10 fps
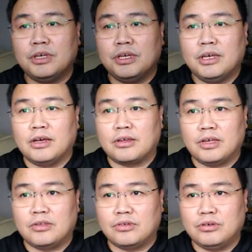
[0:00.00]
Okay,
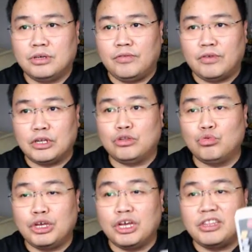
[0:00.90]
so if you're
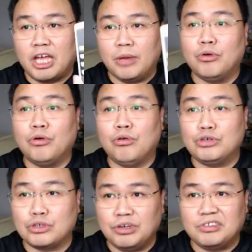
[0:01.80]
doing a demo
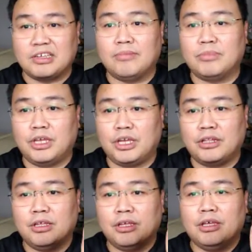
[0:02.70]
showing something,
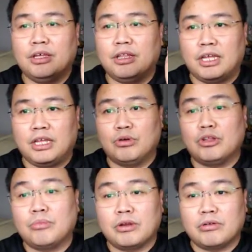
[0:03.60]
then you want to
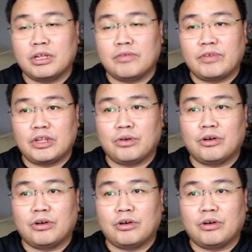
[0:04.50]
mirror the video.